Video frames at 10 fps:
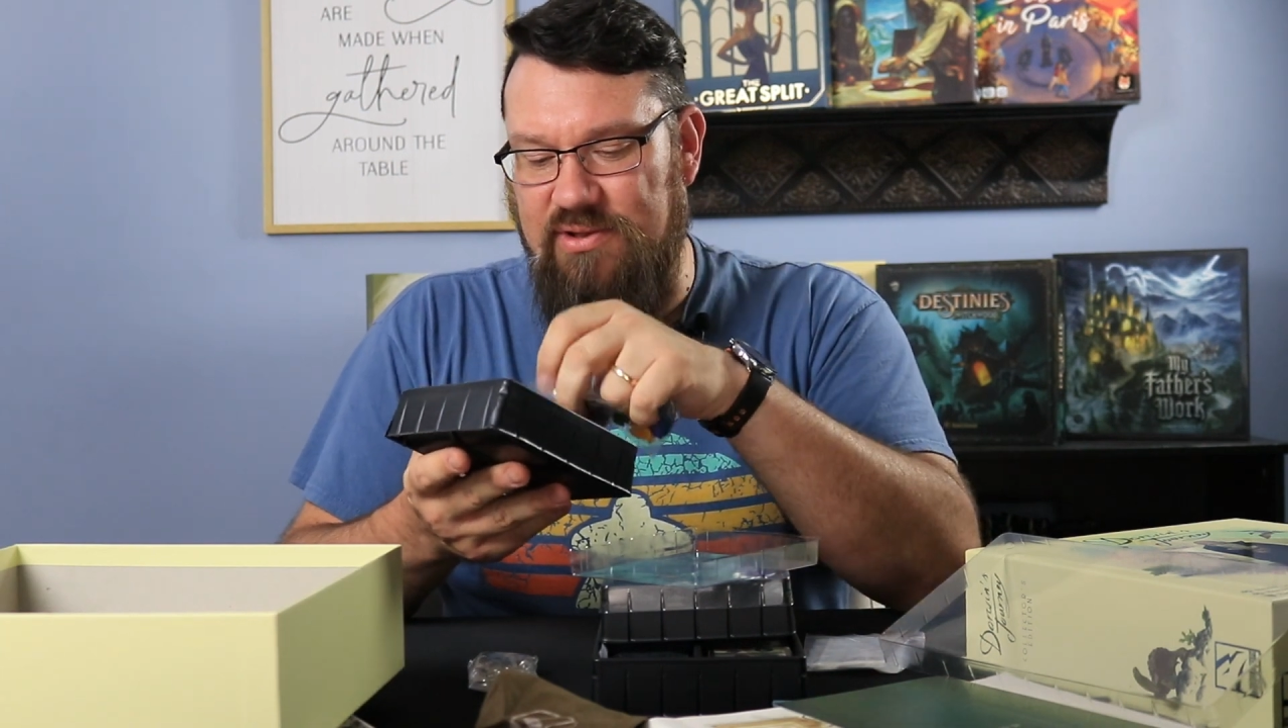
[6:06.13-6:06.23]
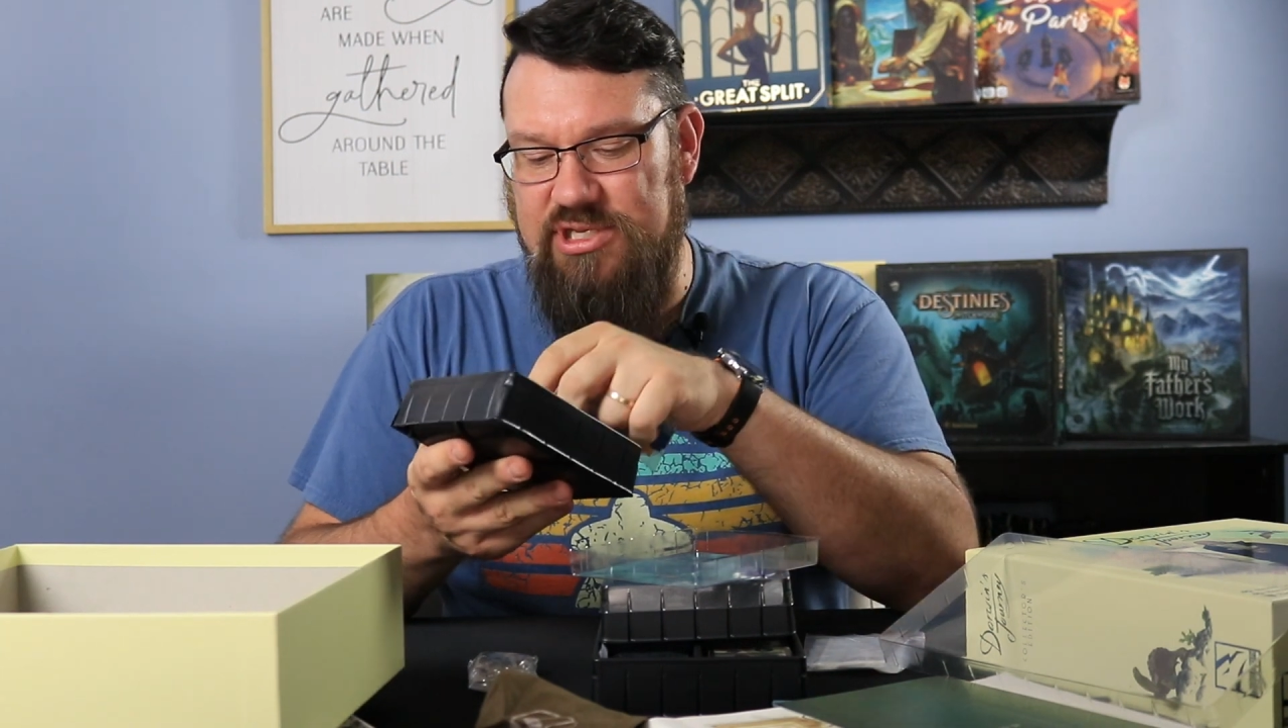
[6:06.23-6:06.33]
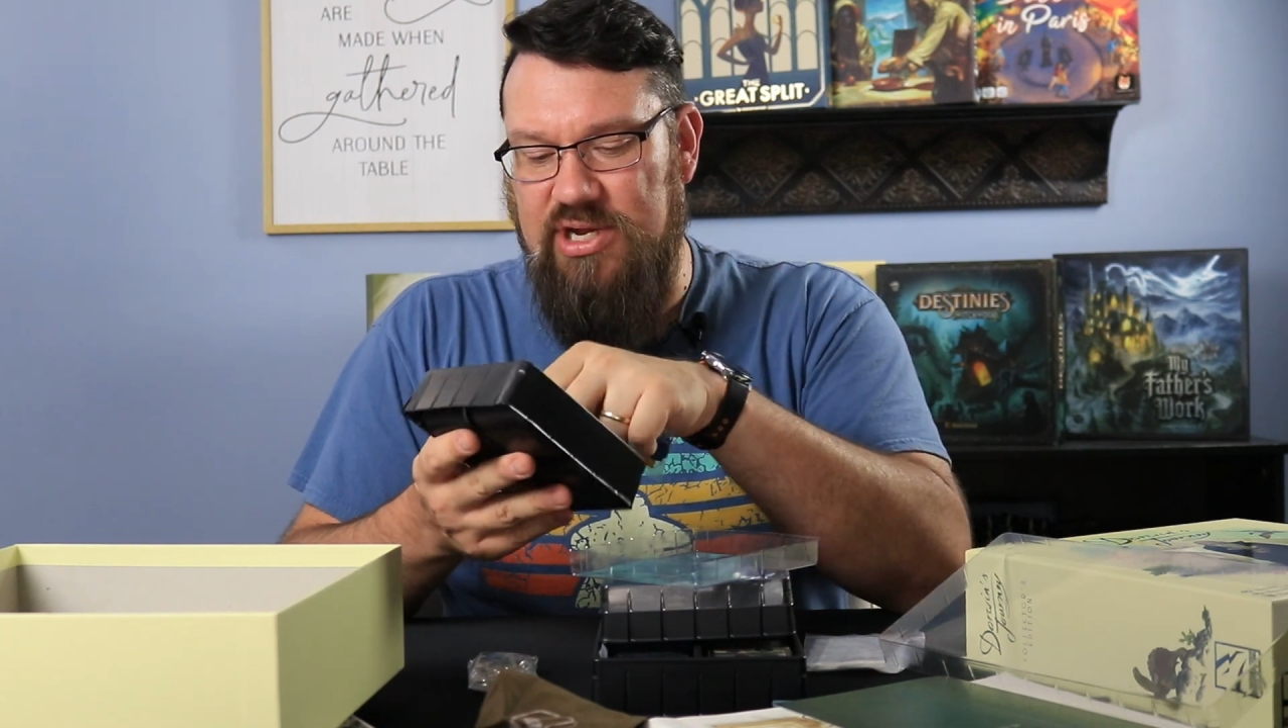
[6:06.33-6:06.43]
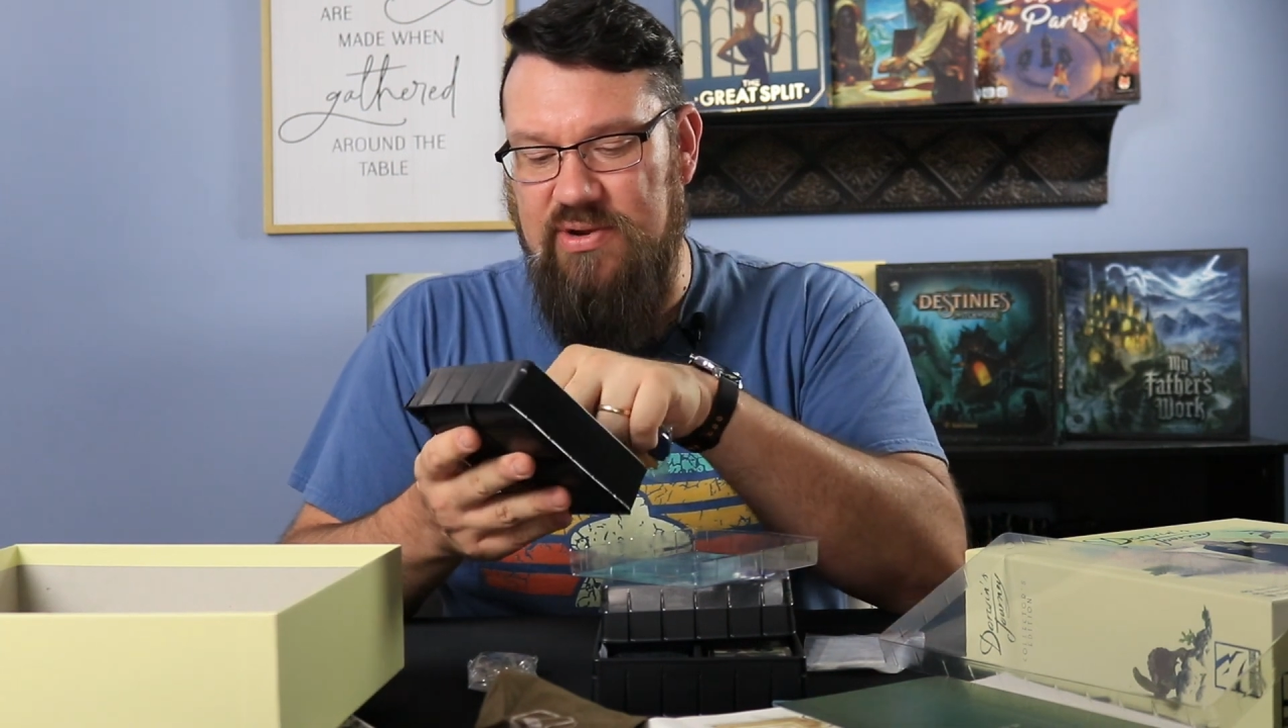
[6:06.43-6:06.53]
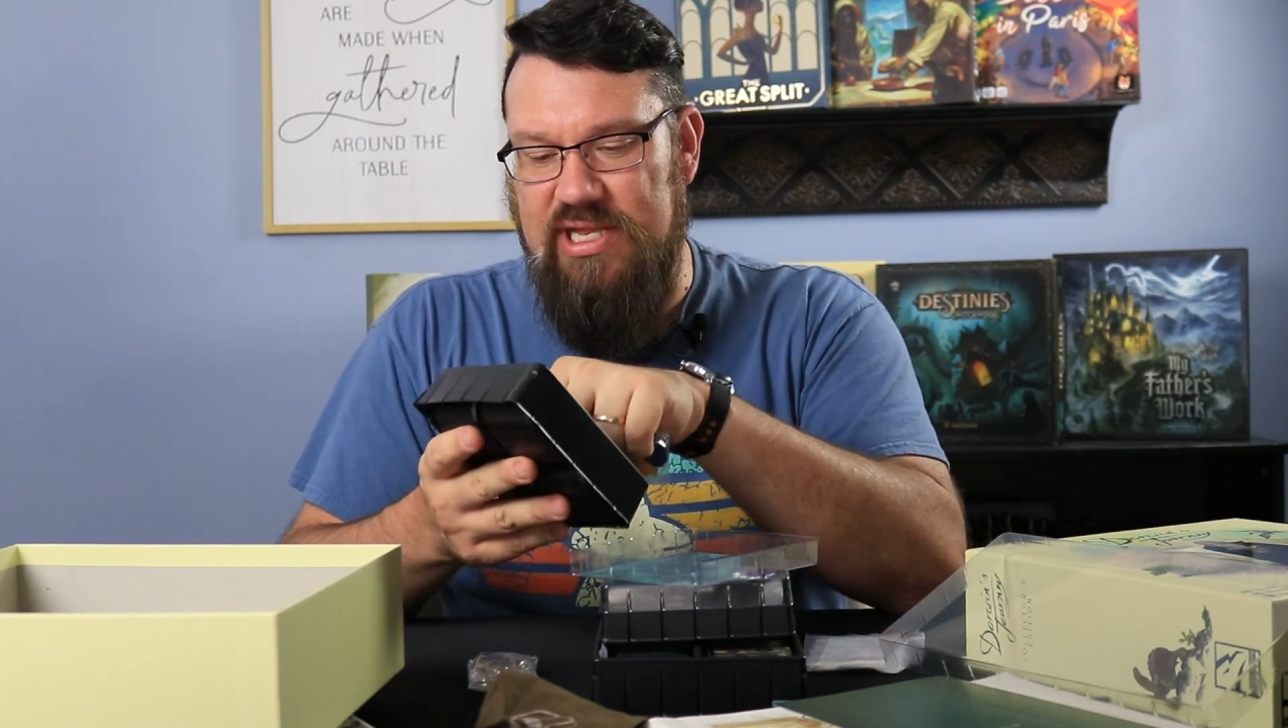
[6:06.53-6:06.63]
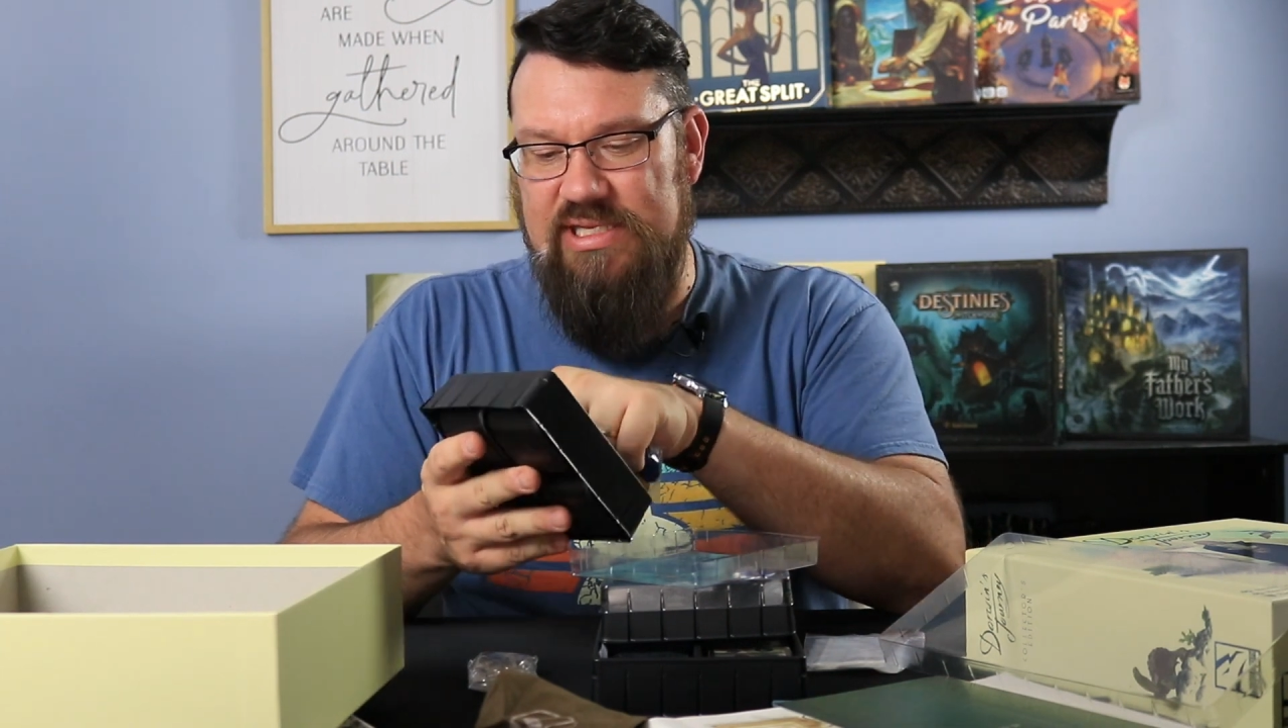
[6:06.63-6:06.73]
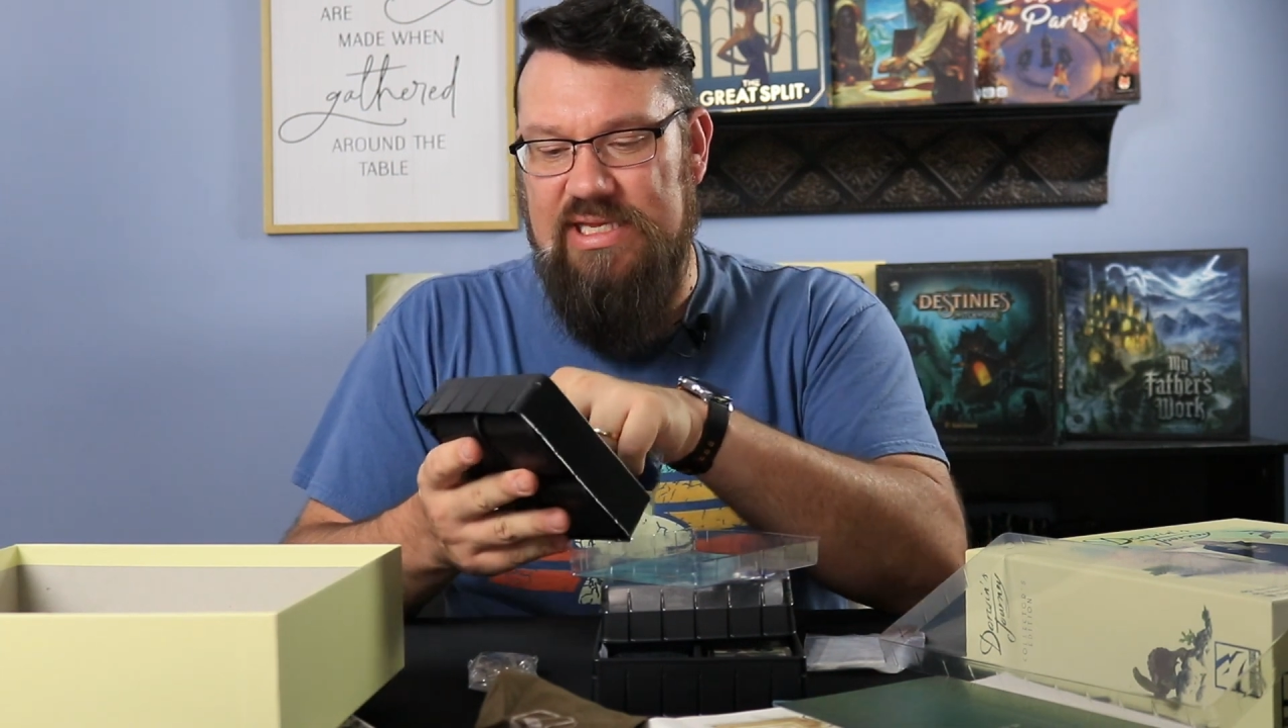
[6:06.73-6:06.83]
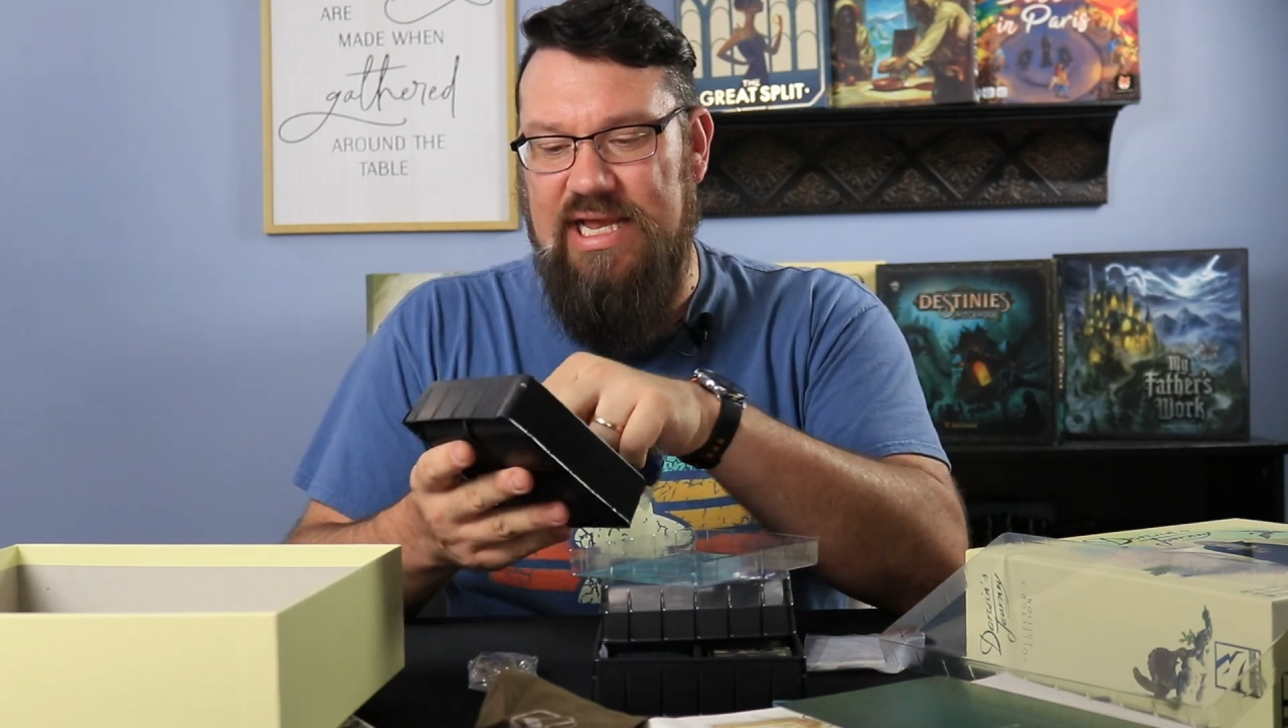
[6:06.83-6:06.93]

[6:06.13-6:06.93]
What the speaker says: tokens.